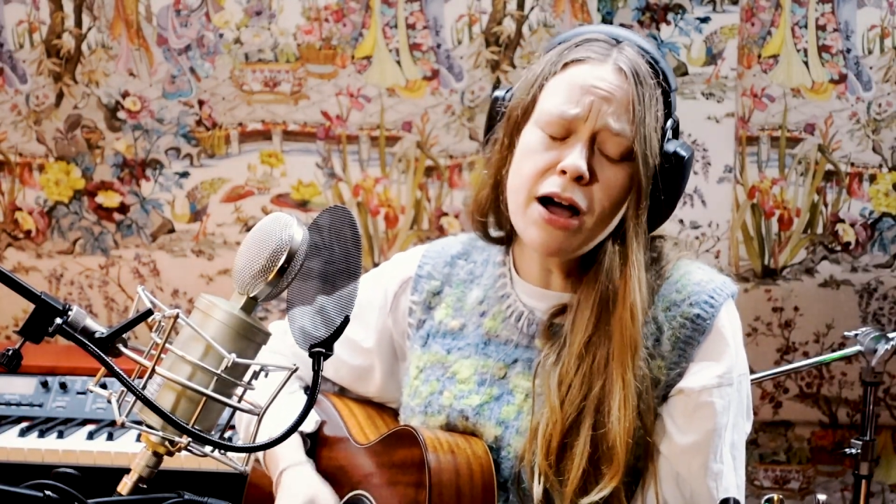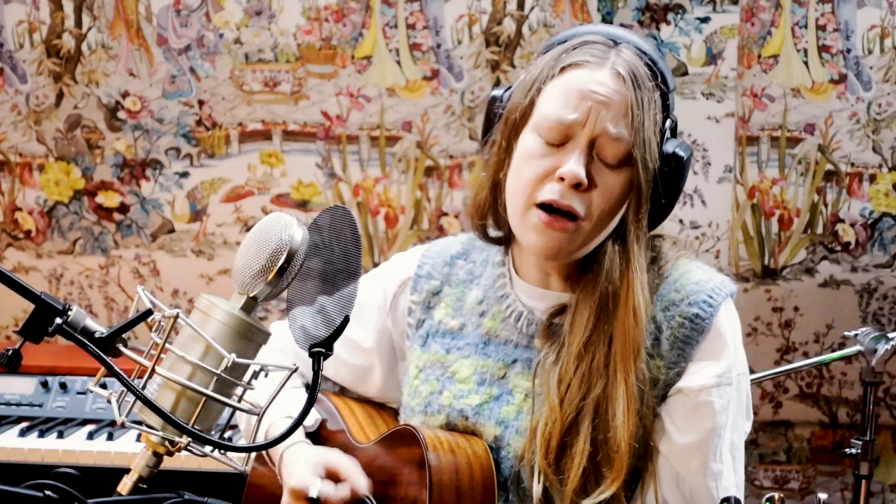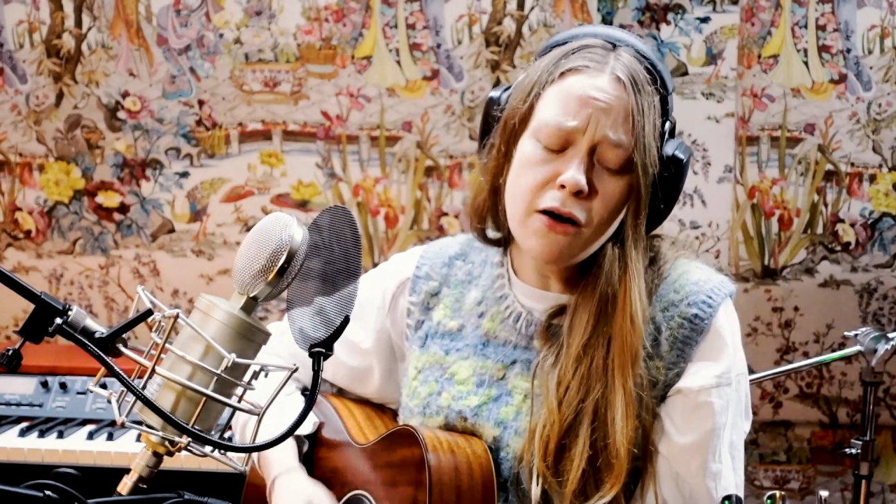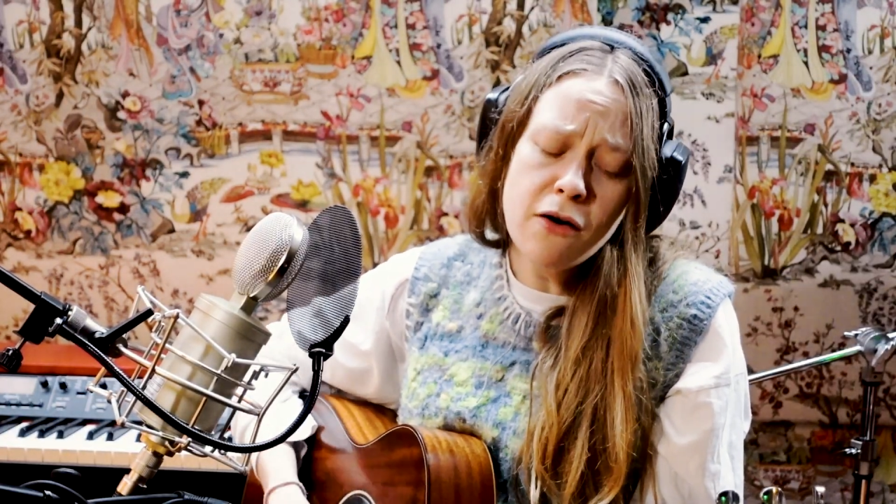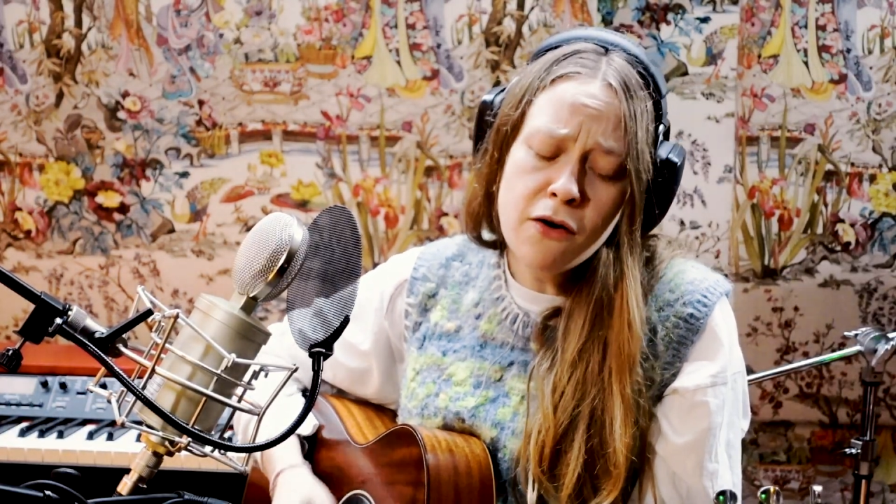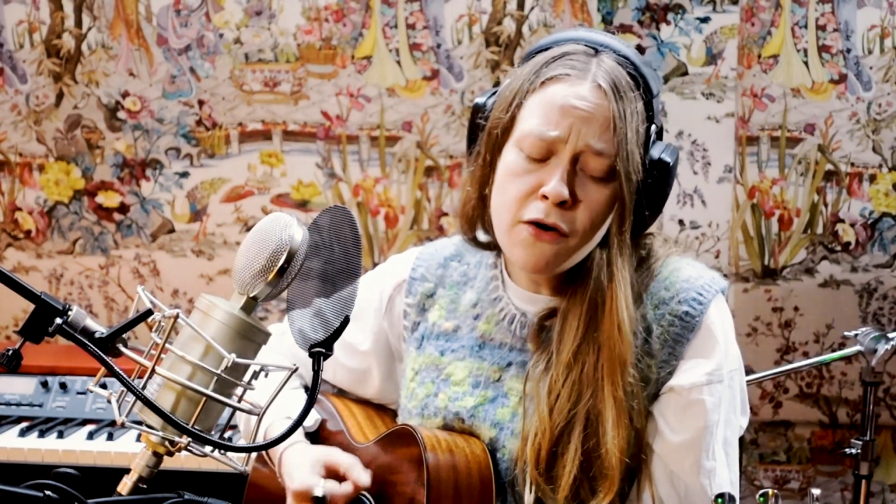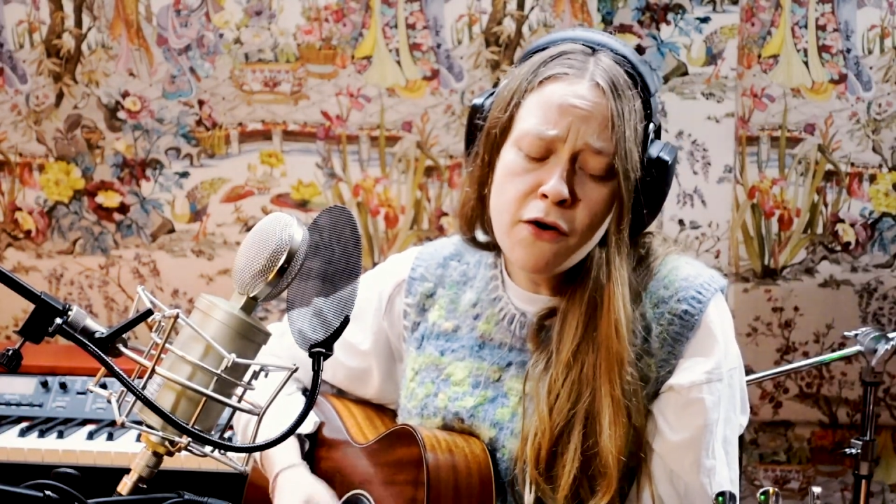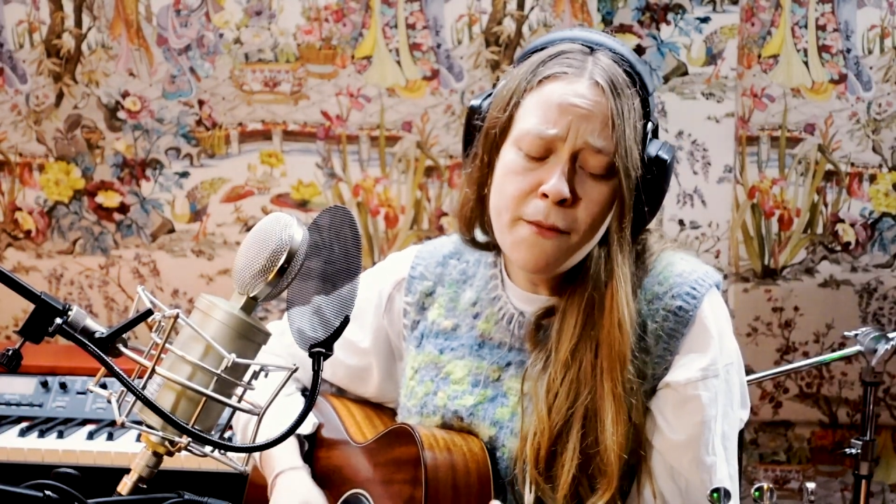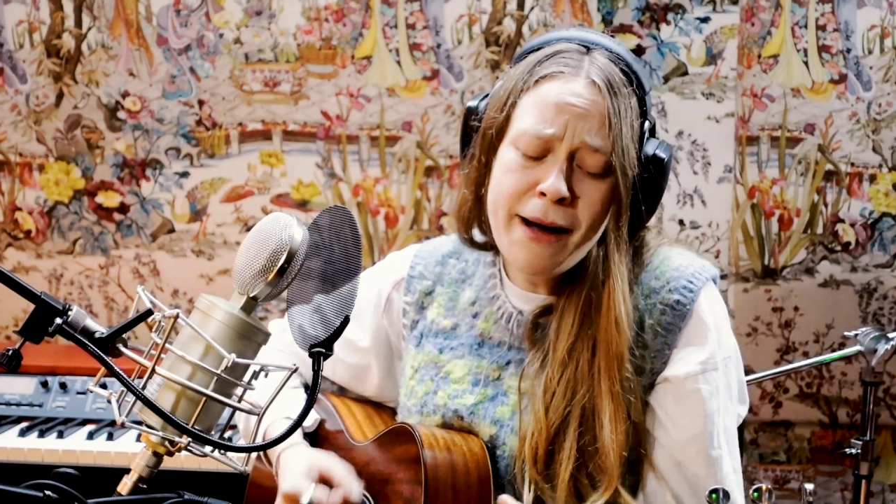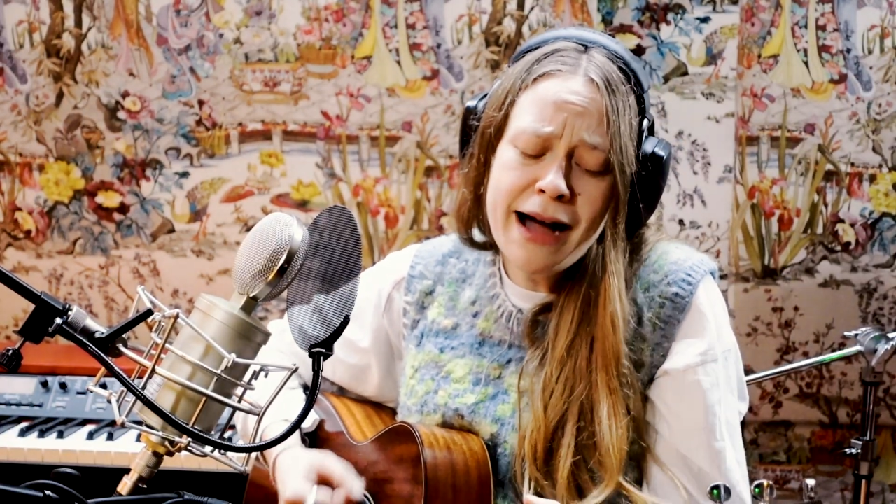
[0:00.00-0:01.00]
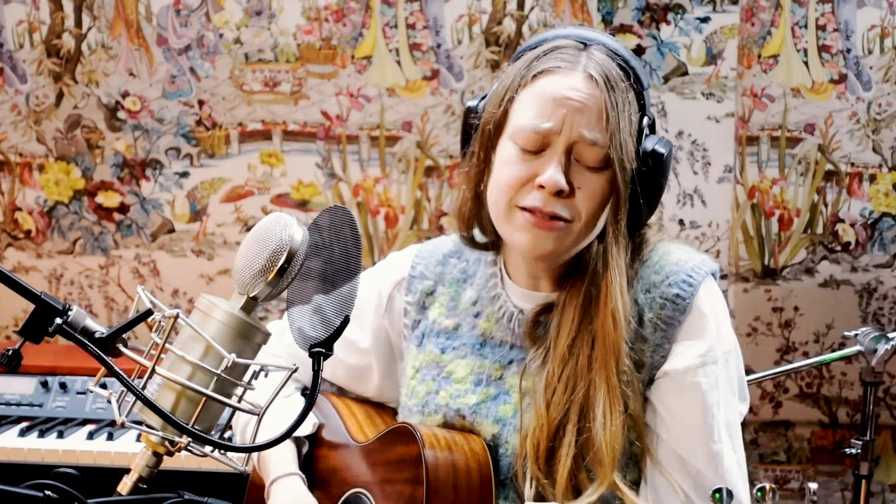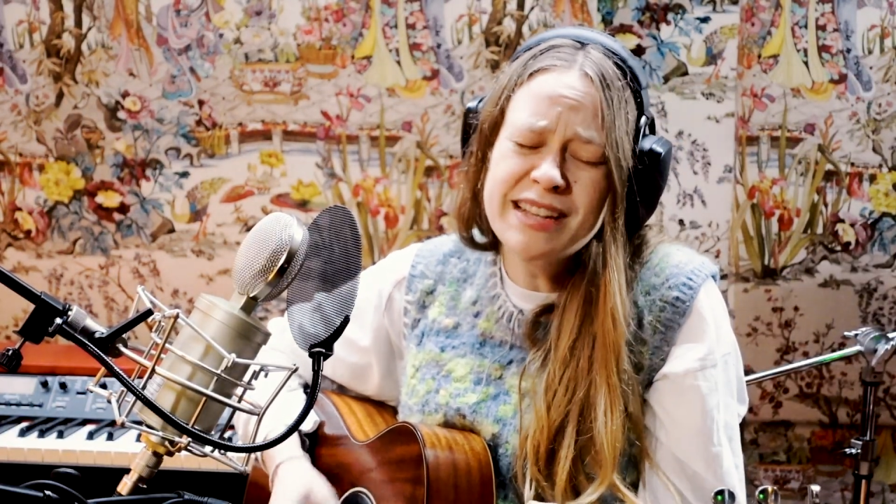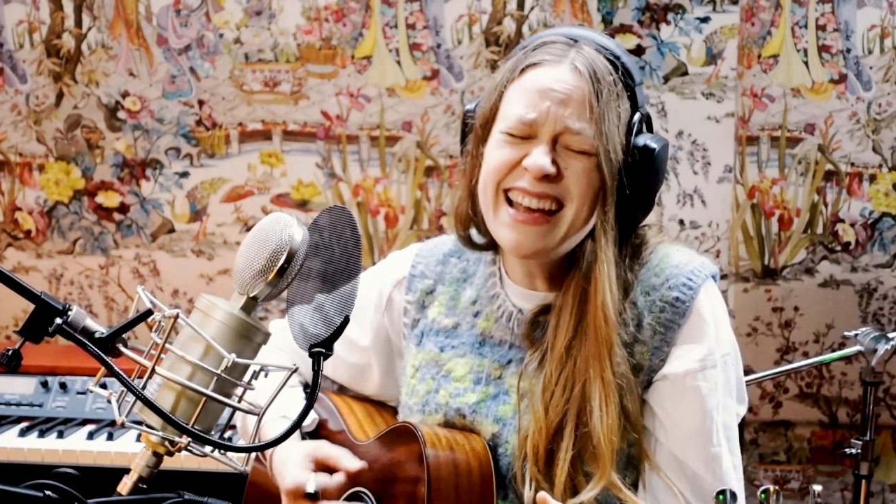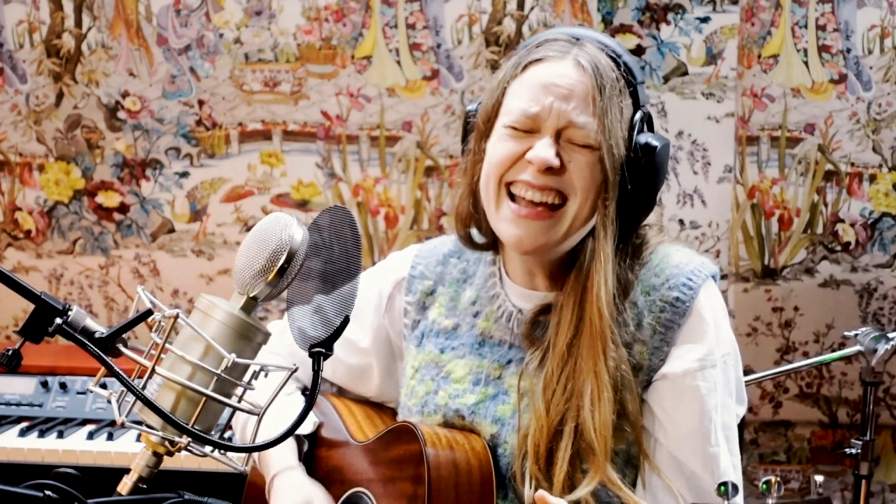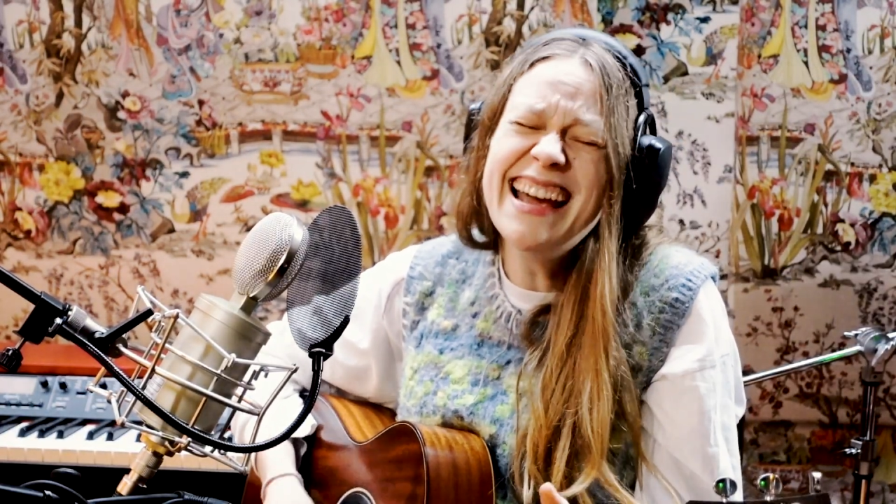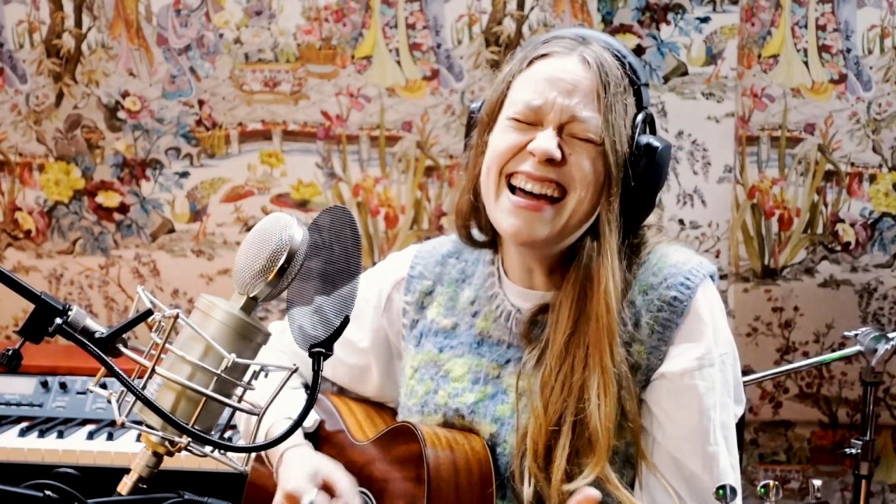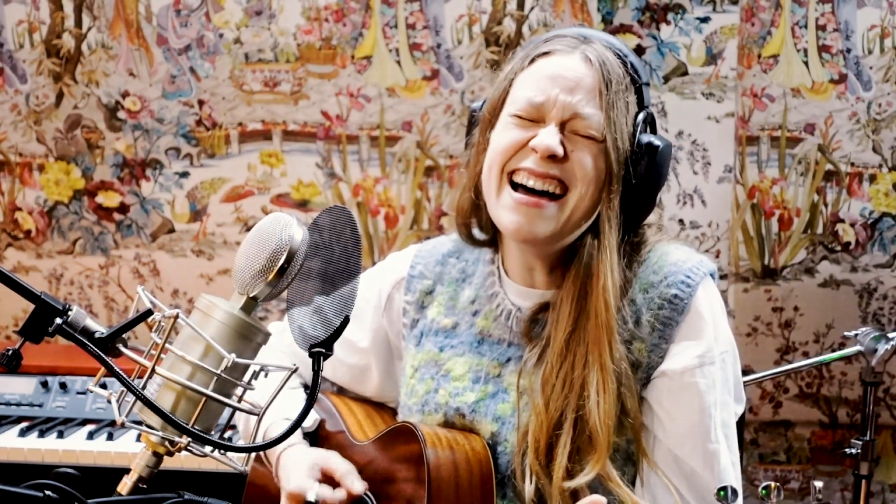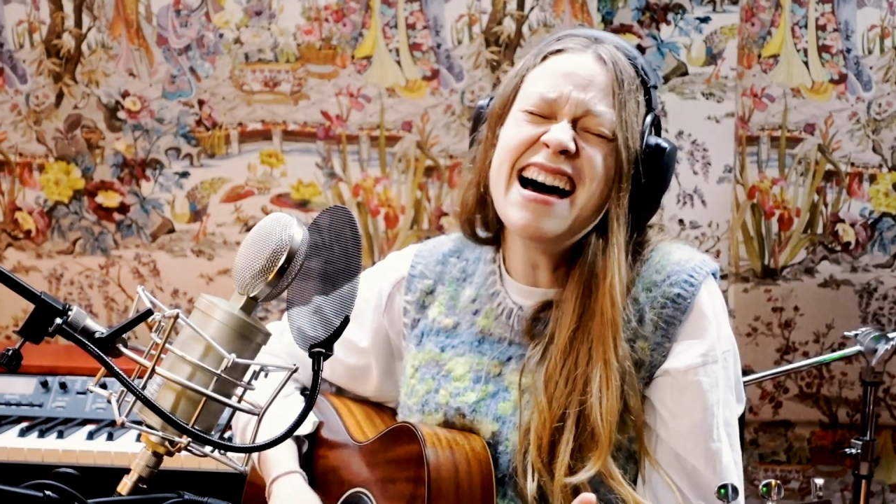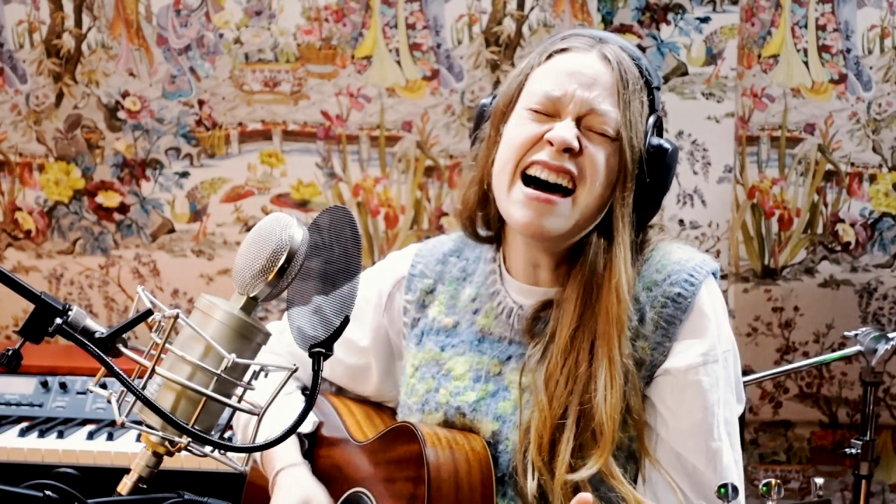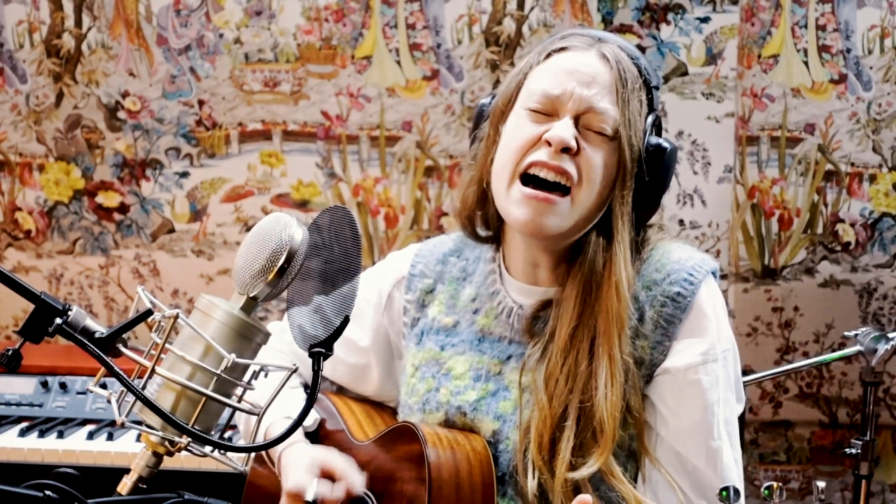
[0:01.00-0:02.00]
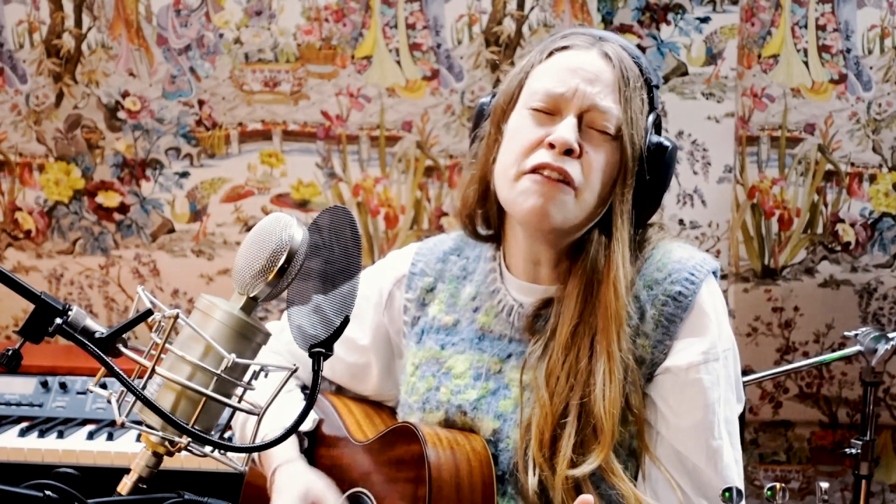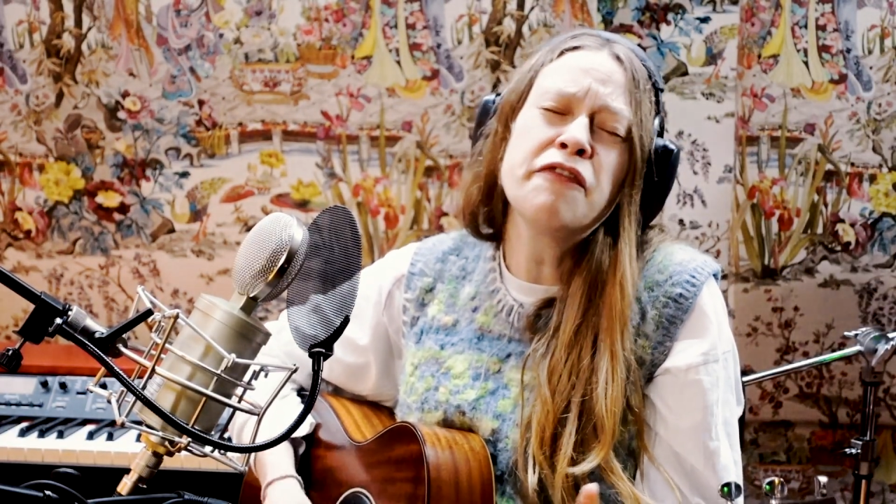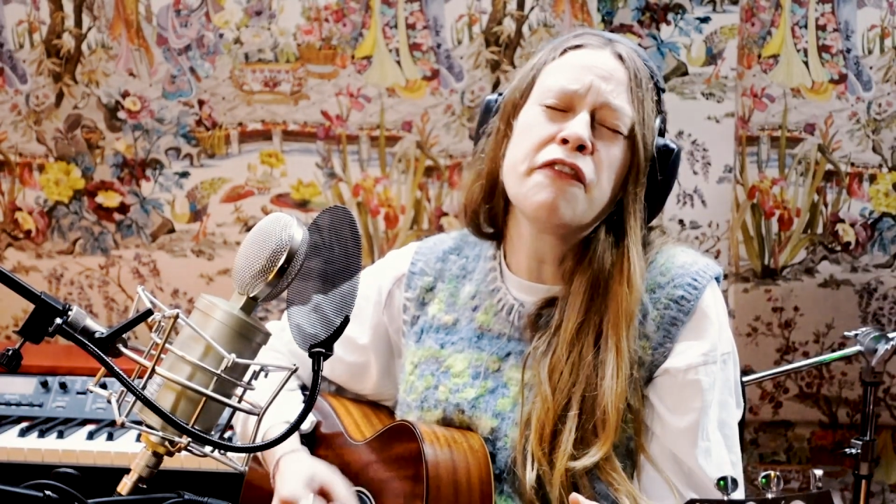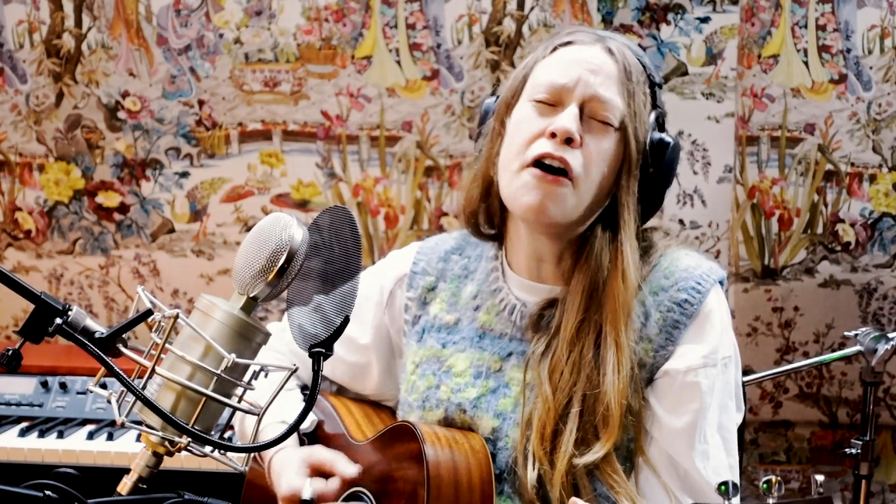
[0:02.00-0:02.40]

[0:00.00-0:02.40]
home out here